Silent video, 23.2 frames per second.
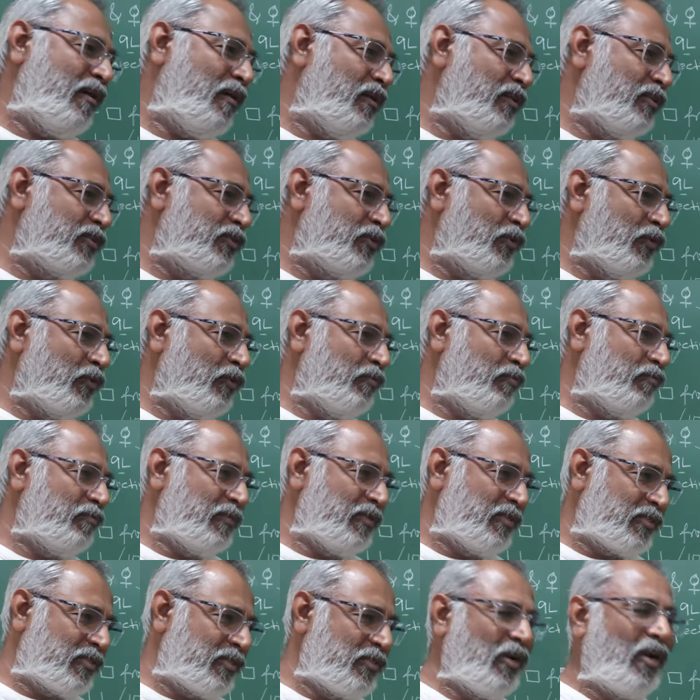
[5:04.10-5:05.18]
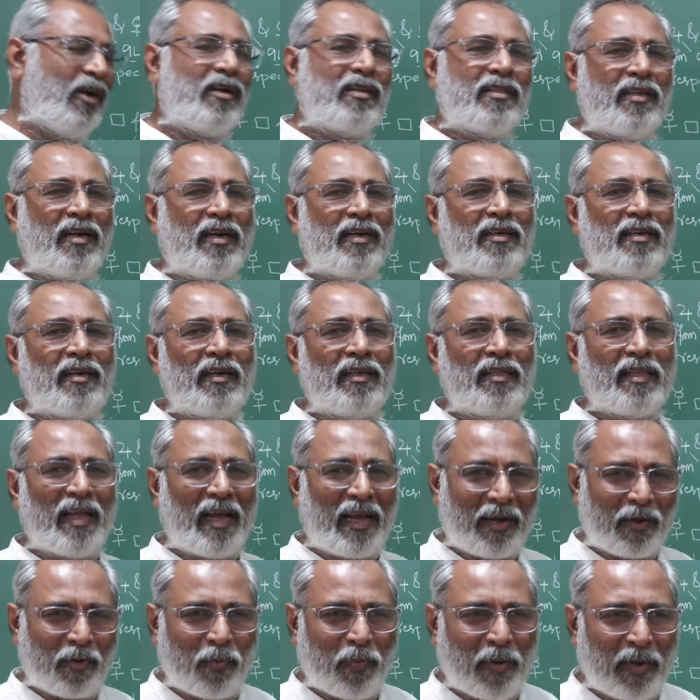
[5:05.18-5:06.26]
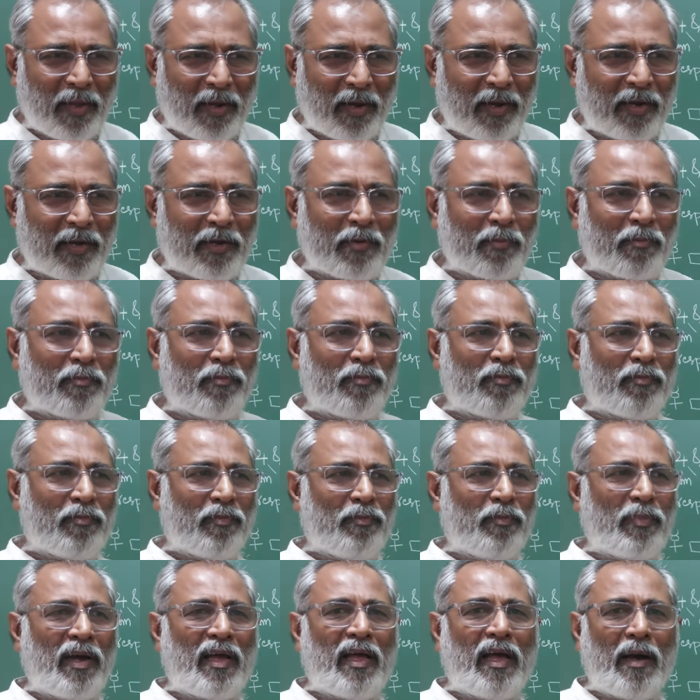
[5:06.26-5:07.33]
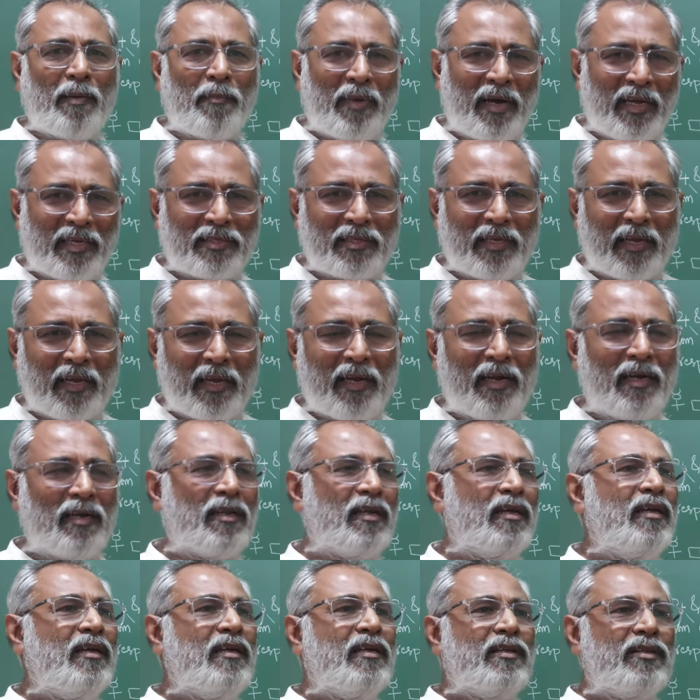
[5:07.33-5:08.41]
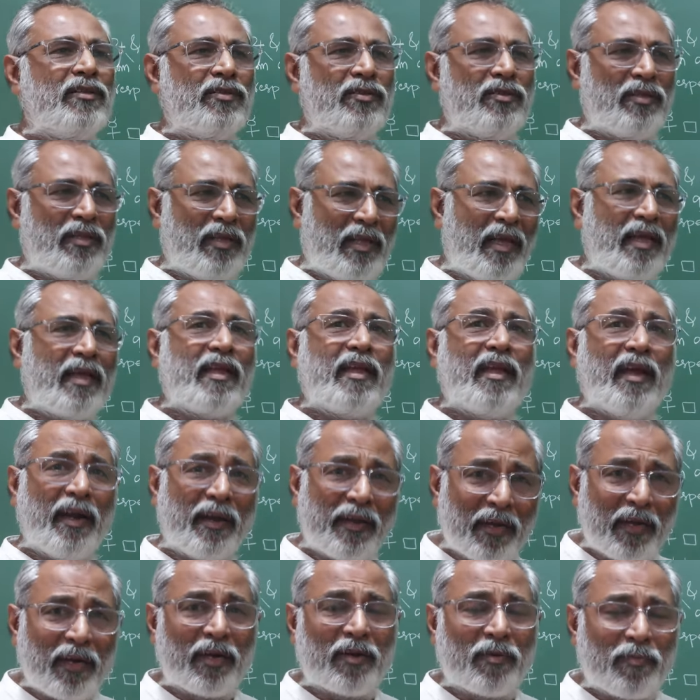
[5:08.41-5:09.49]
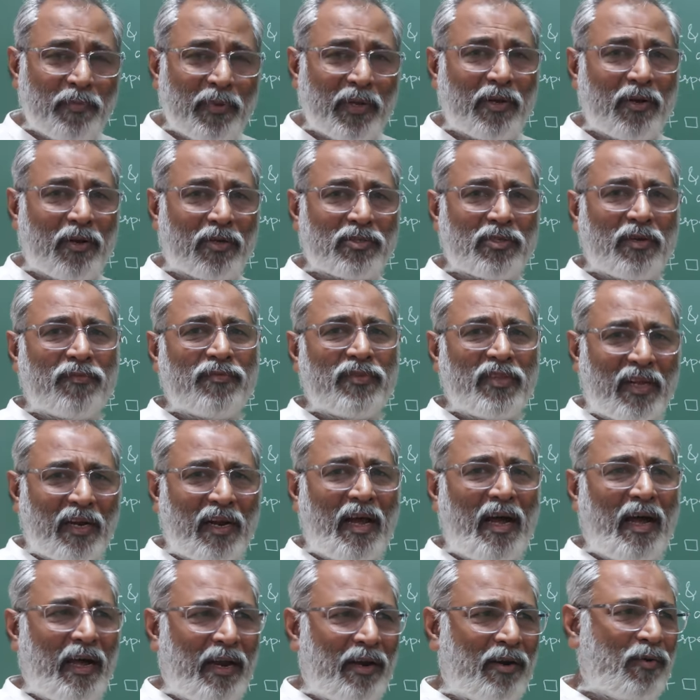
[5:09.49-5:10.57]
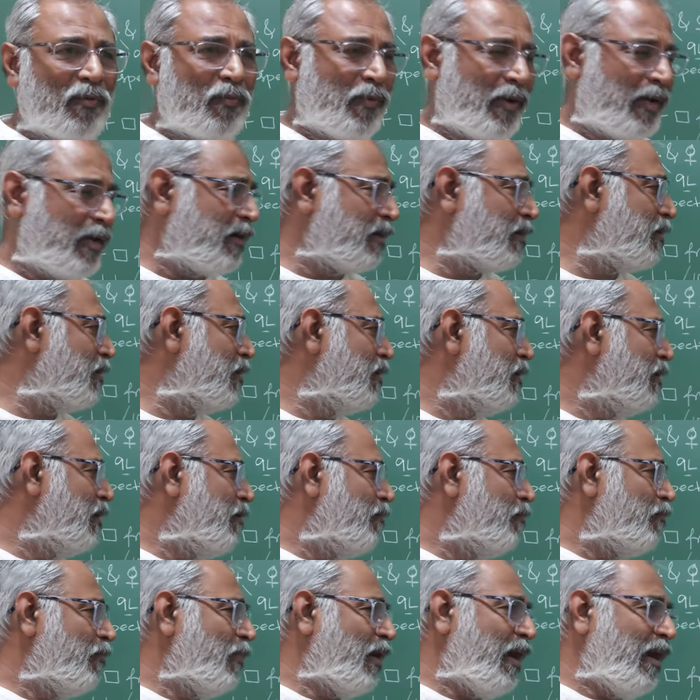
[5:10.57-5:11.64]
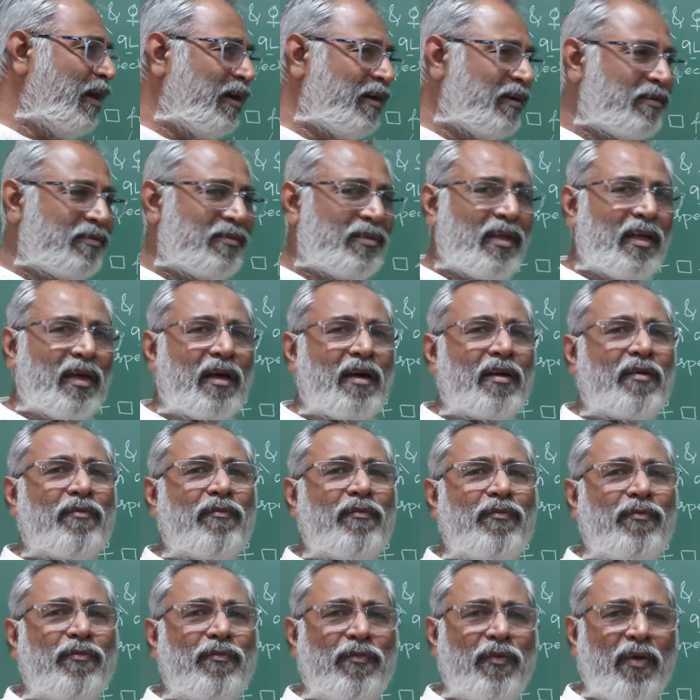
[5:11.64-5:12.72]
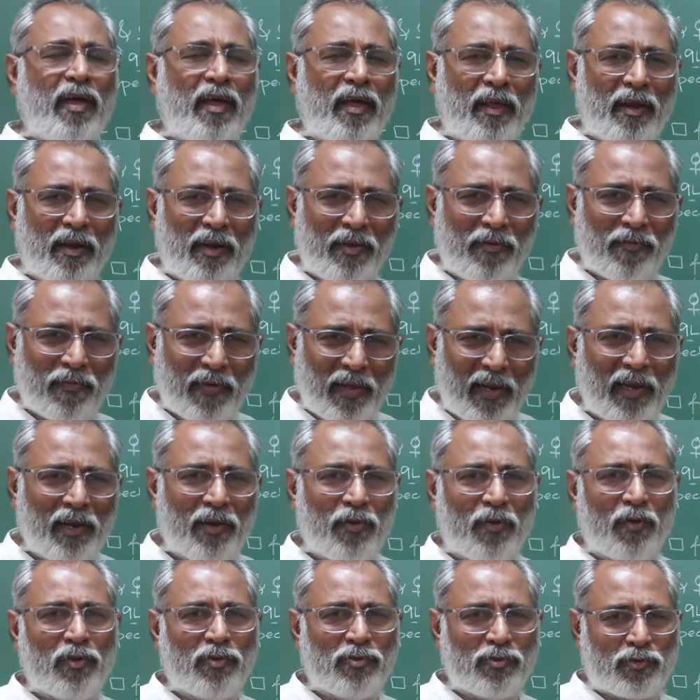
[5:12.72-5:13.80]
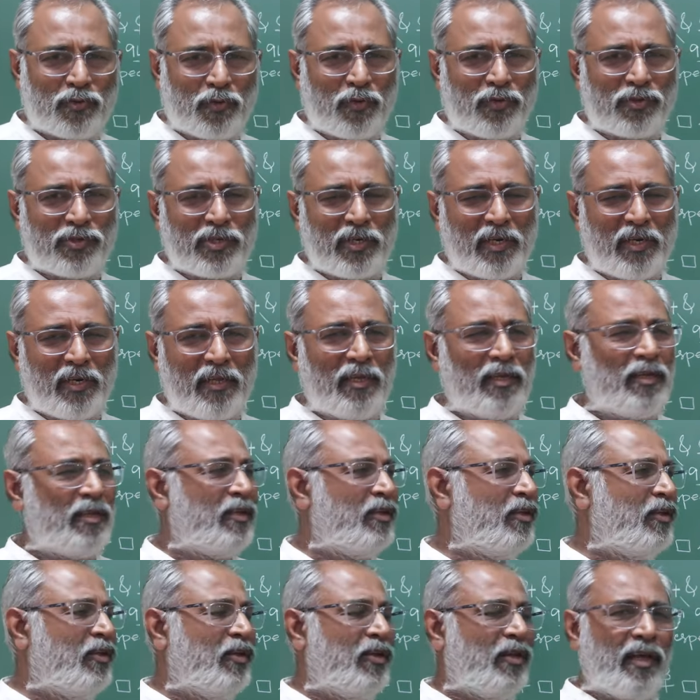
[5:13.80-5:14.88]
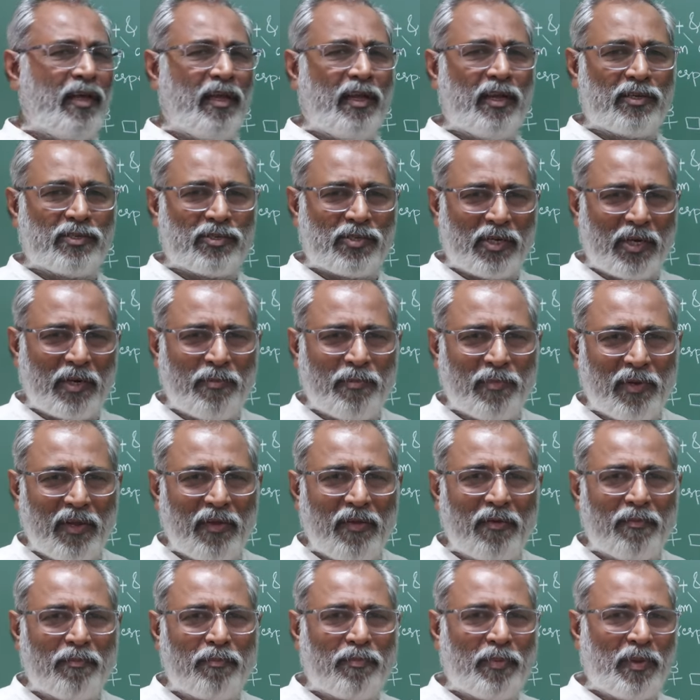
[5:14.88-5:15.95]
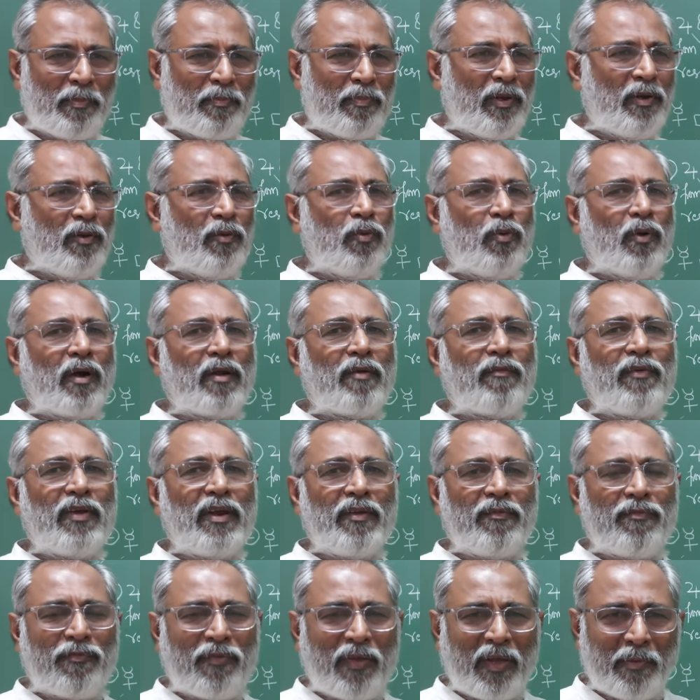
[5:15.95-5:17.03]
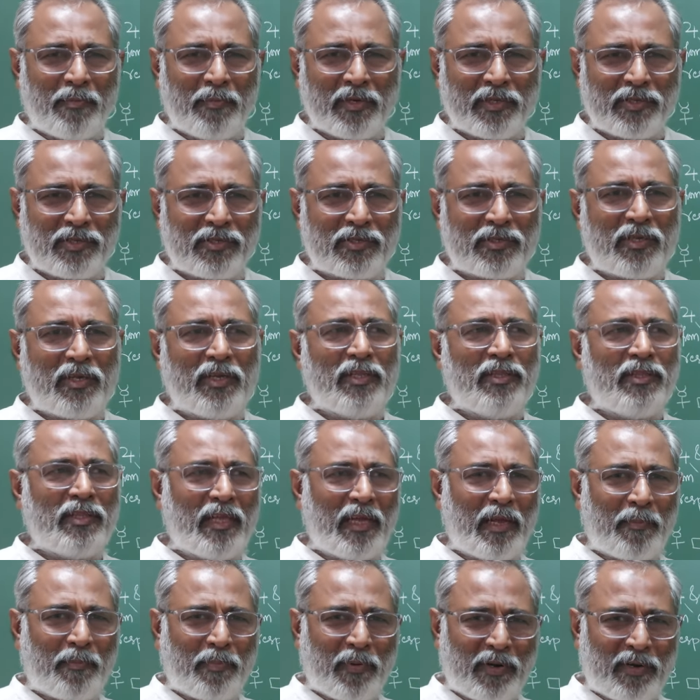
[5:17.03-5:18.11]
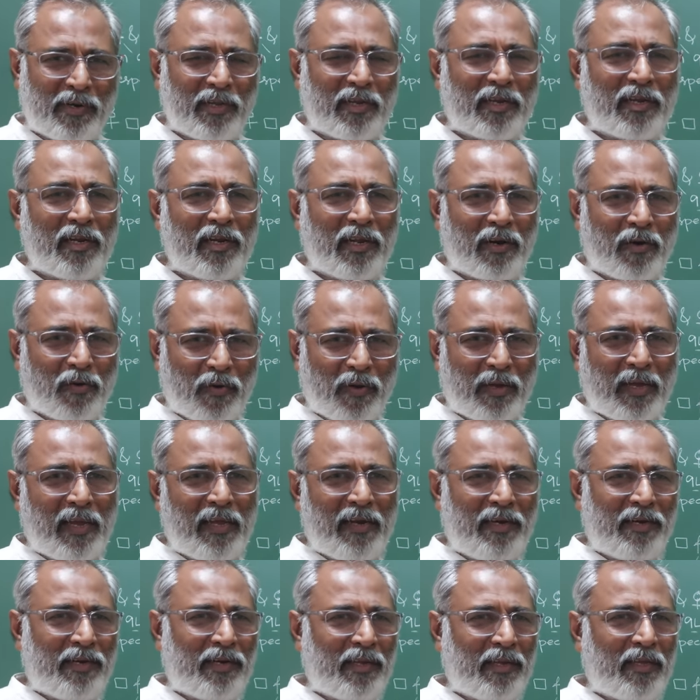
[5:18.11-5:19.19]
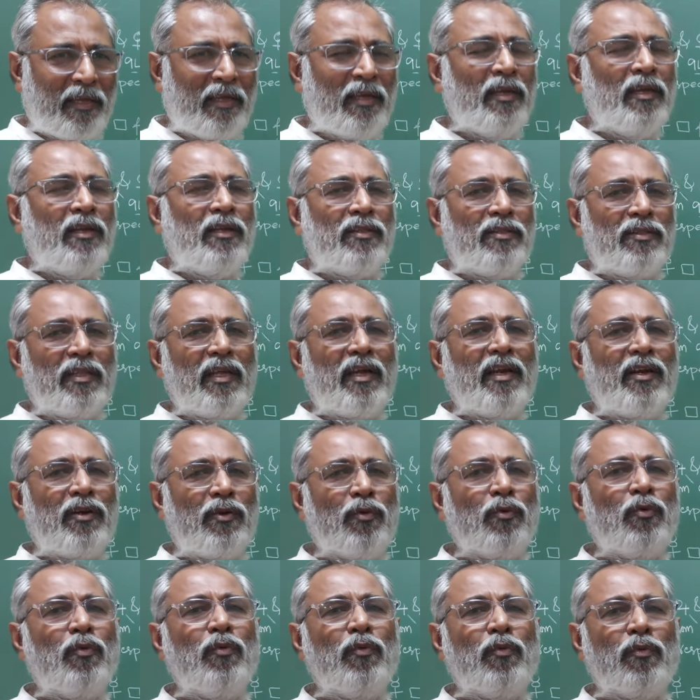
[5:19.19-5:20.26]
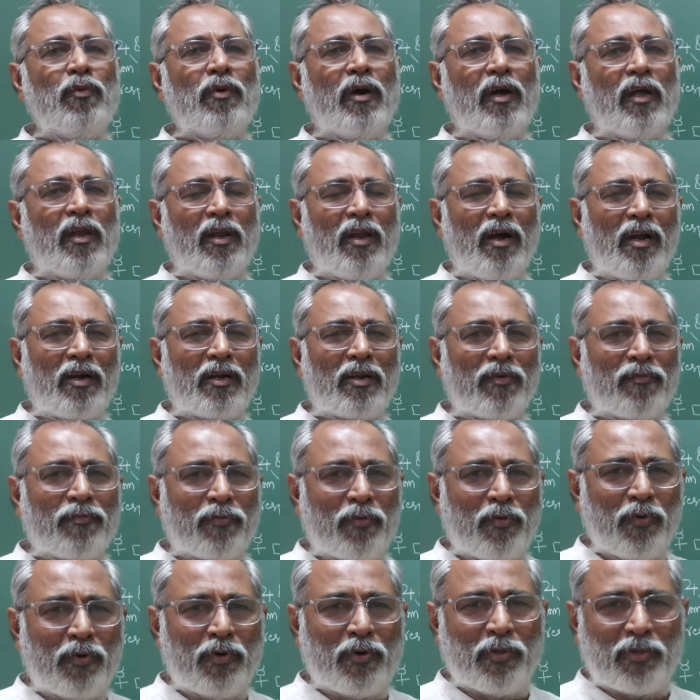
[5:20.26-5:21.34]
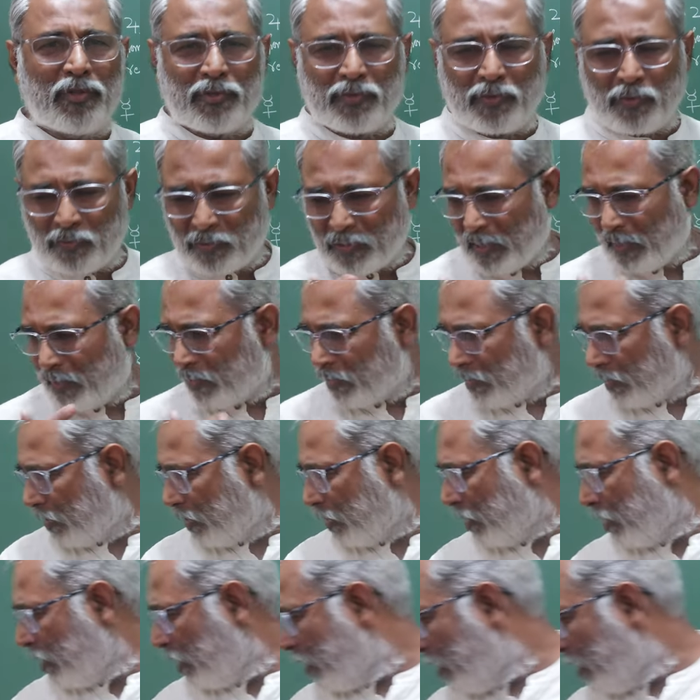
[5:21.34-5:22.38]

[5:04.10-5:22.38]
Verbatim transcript: also it's not that they acquire it by amassing it, they get it because of their hard work, and they are very well known socially. Extremely people who are very famous in their particular locality, they do a lot of good to the society,